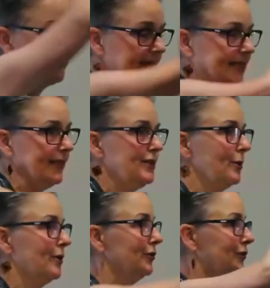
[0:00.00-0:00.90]
basically do
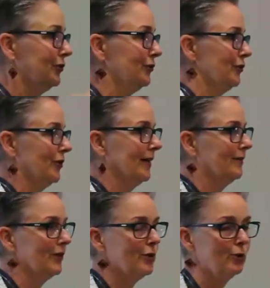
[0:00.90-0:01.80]
a contour drawing
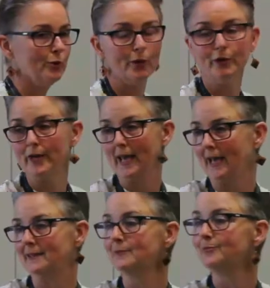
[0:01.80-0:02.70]
and record what you
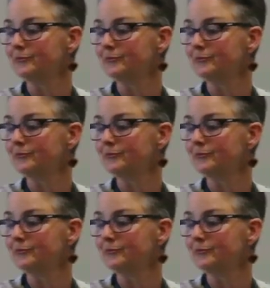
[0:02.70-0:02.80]
can.